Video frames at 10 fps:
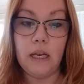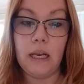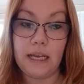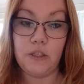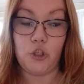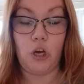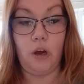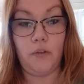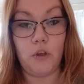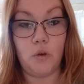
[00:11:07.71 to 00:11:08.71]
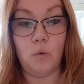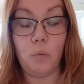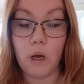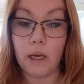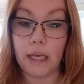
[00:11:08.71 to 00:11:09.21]
lace chart that you're
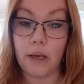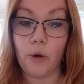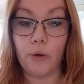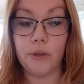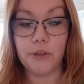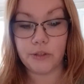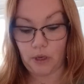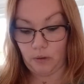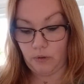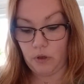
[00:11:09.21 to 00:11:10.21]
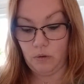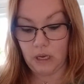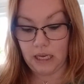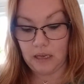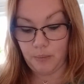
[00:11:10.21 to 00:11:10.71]
working on so that you
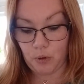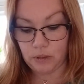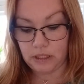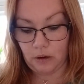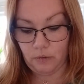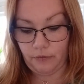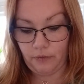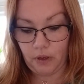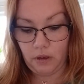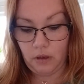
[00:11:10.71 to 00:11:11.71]
can keep yourself